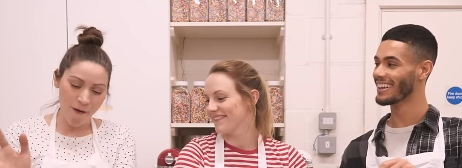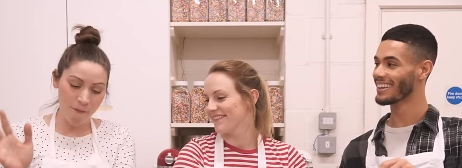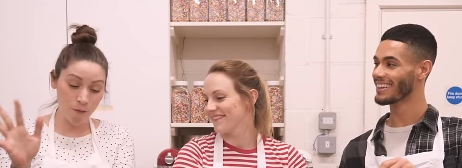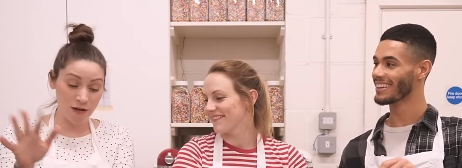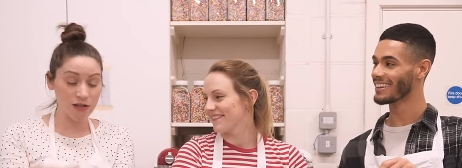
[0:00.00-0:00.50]

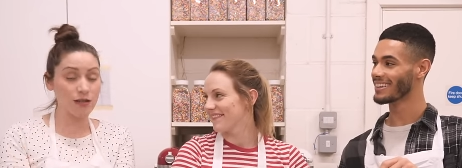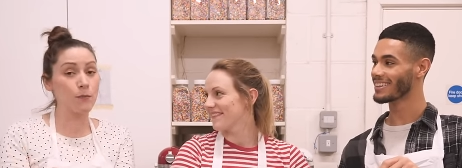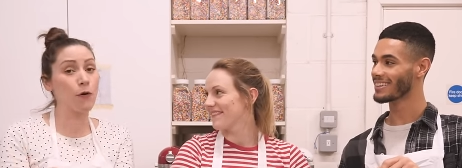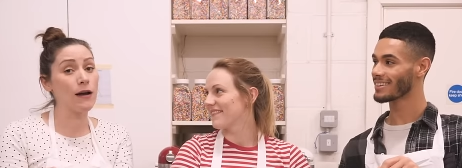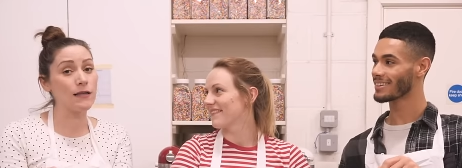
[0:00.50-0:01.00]
Speaker 1: um, which is
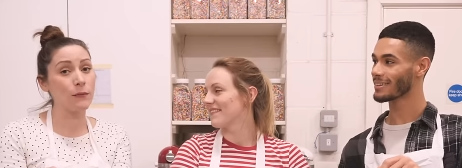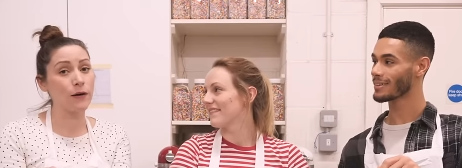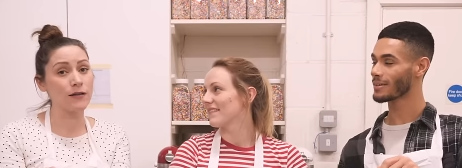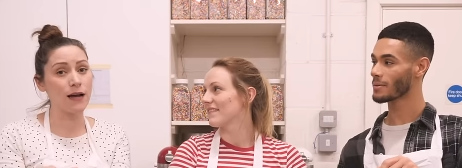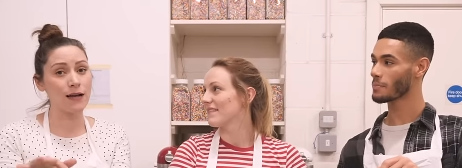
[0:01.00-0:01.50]
surprising
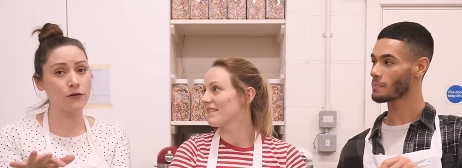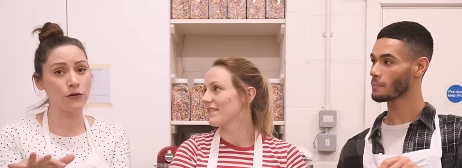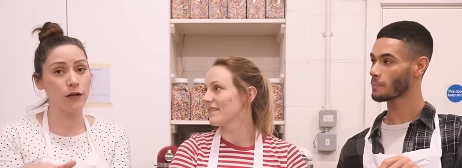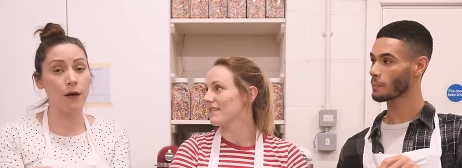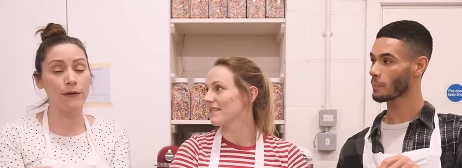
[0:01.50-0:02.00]
because it has
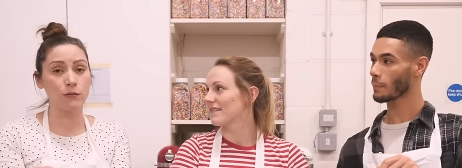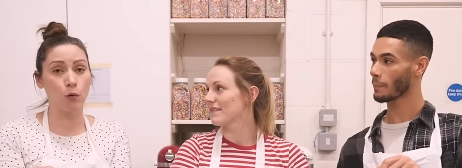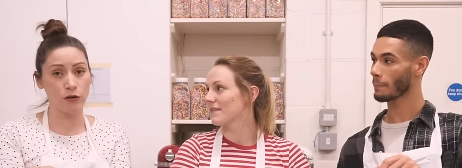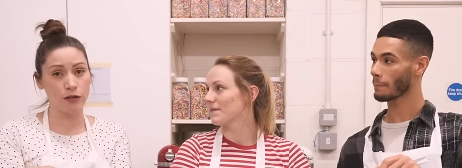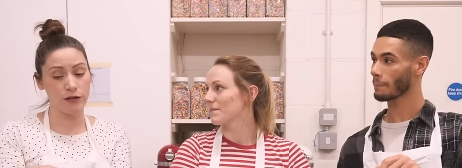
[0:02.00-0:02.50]
got the lowest
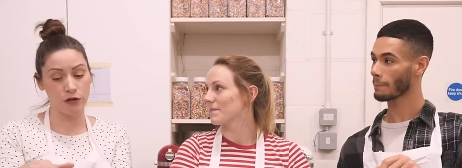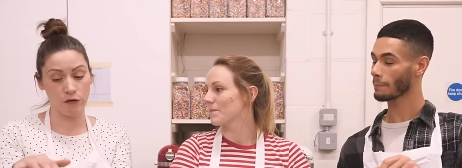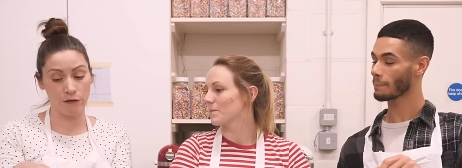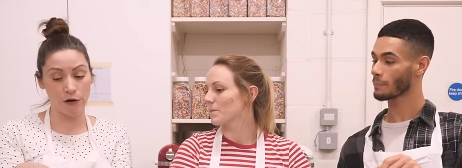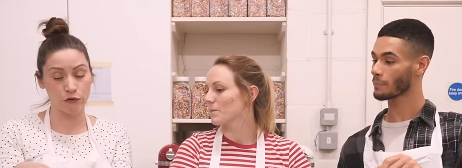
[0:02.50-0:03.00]
wattage
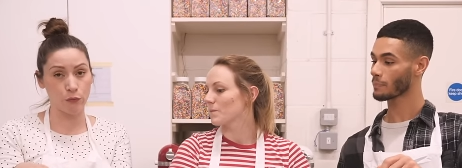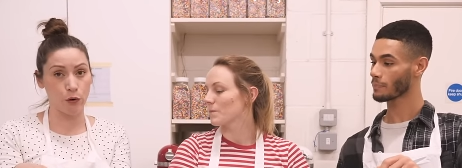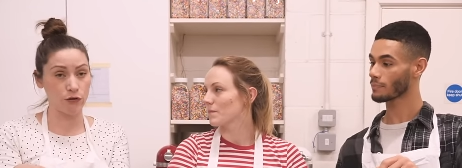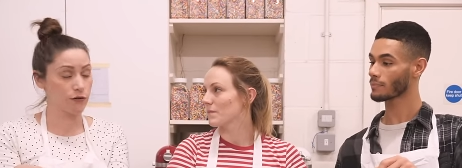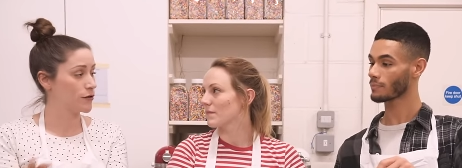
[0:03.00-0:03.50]
at 300
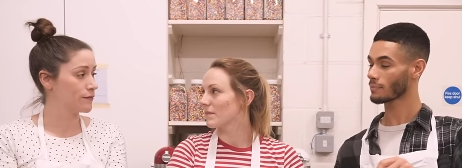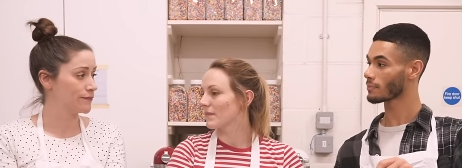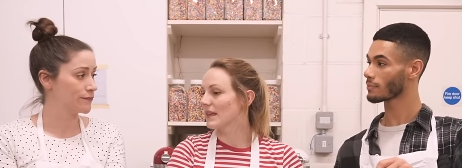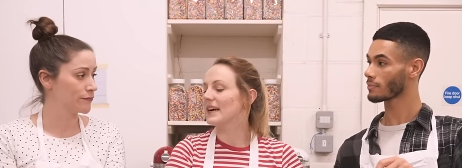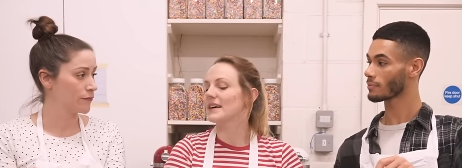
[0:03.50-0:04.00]
watts.
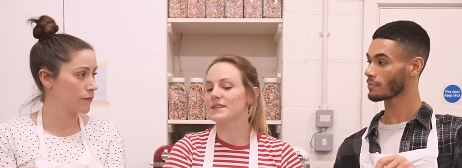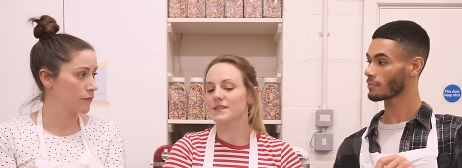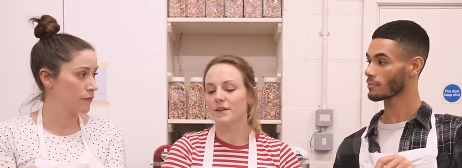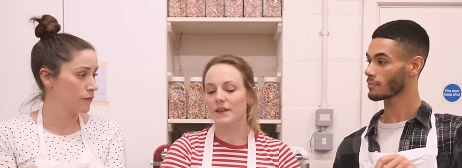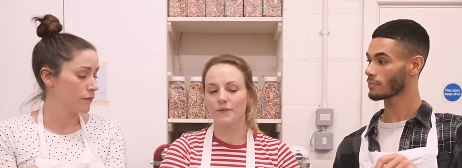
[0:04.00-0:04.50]
Speaker 2: Yeah,
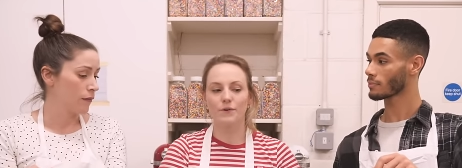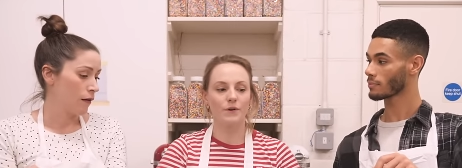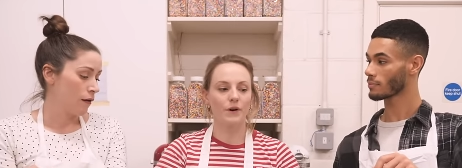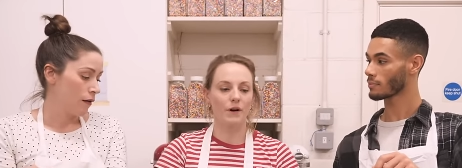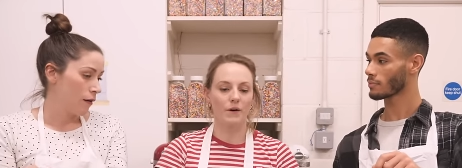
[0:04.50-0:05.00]
so they've
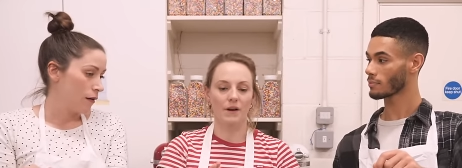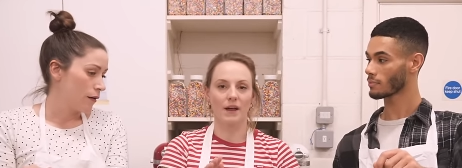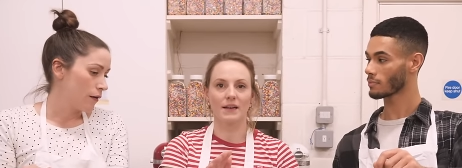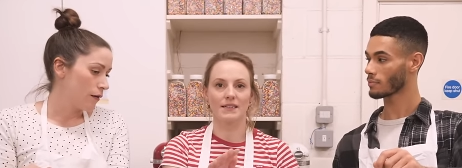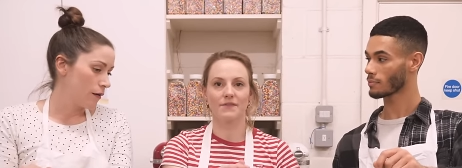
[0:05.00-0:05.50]
all got
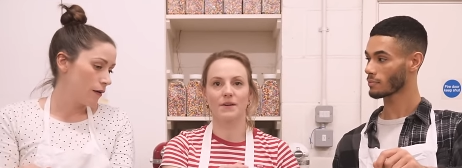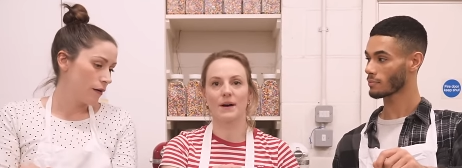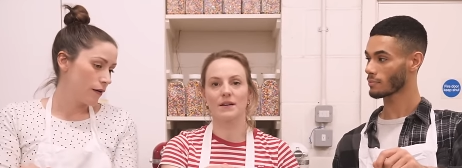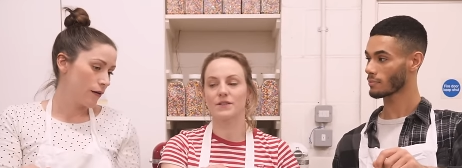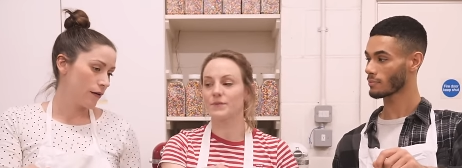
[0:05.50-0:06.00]
like different
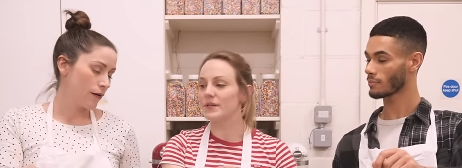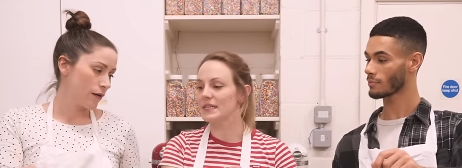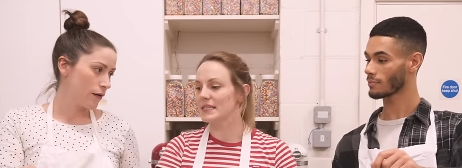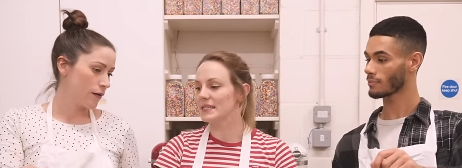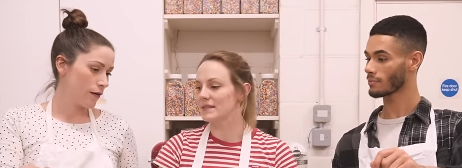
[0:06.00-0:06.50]
amounts of
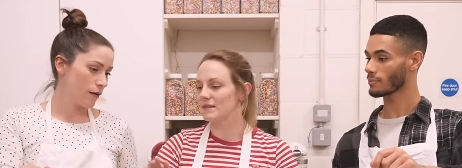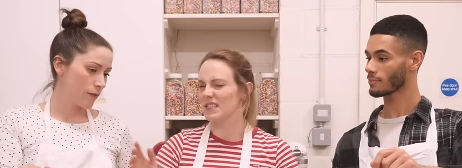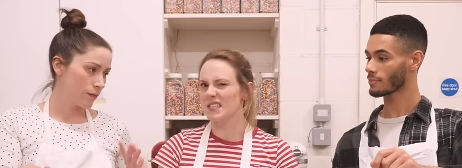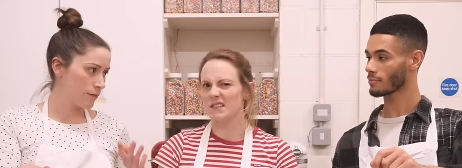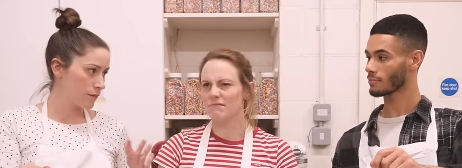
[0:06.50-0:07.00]
wattage
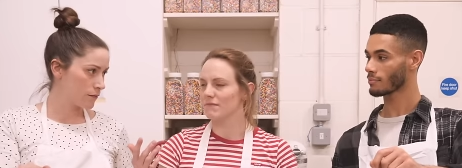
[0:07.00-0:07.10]
just